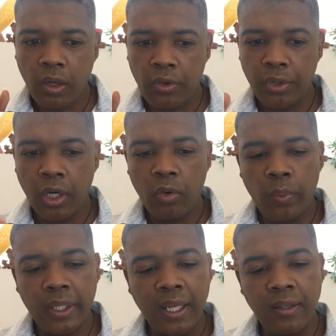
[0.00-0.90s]
you know,
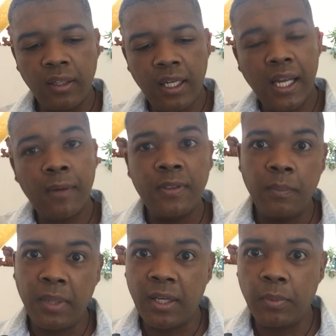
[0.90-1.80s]
we can love
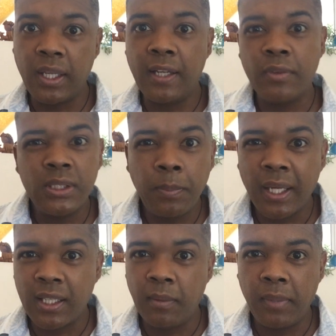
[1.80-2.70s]
them better, we can
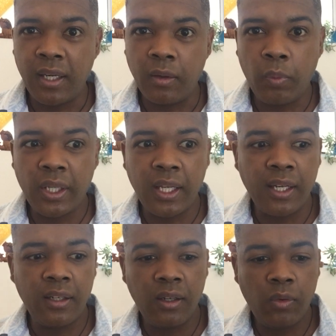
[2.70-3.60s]
respect them better, we
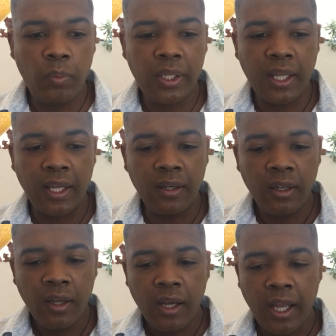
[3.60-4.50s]
can
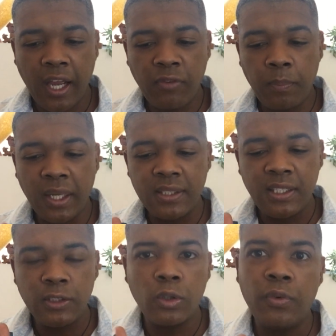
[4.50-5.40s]
have a better
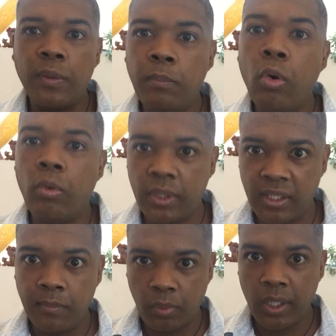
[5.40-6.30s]
sense of rapport with
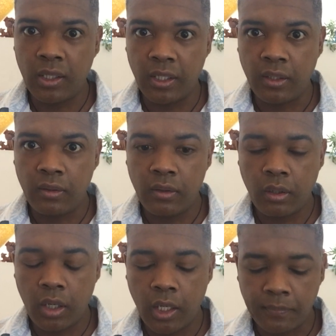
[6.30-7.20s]
them, really.
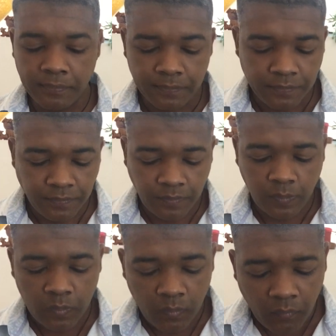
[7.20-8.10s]
Okay.
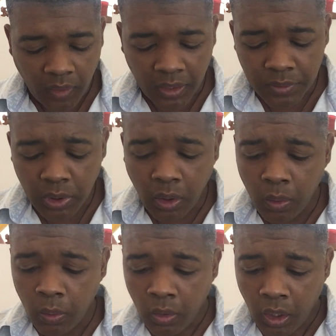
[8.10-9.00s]

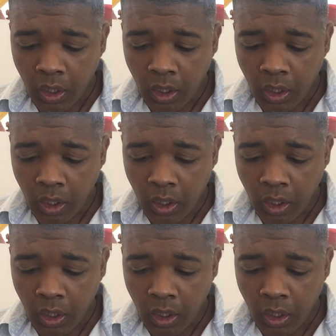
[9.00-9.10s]
So,